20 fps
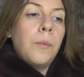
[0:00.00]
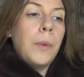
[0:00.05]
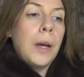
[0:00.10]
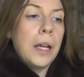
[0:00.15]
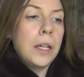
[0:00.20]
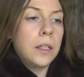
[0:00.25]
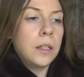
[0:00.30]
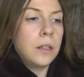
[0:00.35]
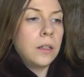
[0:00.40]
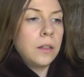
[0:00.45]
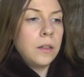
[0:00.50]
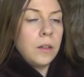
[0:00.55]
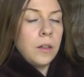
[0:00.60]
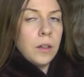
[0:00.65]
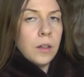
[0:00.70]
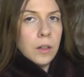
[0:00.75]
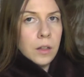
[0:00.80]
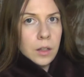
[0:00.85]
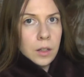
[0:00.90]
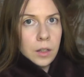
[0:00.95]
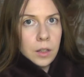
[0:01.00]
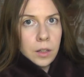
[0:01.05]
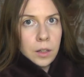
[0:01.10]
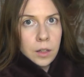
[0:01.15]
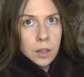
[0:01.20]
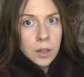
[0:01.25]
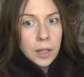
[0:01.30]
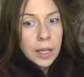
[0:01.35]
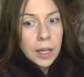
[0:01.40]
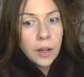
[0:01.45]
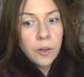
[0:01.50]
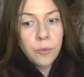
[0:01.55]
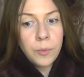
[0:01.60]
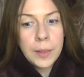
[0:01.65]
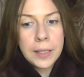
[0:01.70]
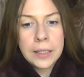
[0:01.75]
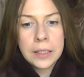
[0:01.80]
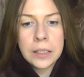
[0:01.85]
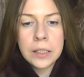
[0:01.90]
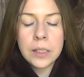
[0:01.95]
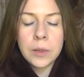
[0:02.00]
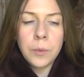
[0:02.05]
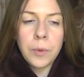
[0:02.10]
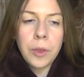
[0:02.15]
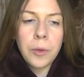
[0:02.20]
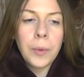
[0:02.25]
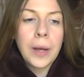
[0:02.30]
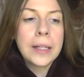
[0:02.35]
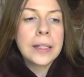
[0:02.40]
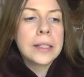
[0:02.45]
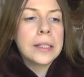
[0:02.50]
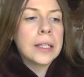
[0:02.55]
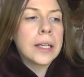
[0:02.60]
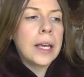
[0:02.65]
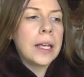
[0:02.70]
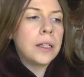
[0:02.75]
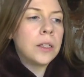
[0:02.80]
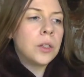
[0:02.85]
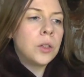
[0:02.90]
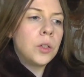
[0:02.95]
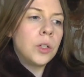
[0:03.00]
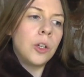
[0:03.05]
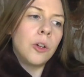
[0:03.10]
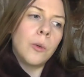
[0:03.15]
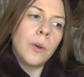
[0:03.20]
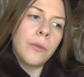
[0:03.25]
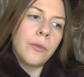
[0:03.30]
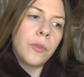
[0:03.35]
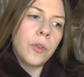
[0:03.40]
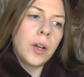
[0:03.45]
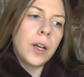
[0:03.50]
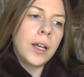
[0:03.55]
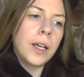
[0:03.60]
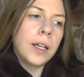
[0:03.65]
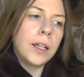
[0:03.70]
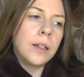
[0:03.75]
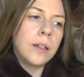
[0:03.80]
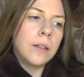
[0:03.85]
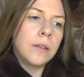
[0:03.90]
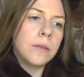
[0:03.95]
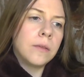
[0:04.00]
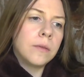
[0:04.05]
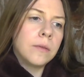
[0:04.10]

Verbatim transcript: But, there have been some threats against you, I'm afraid.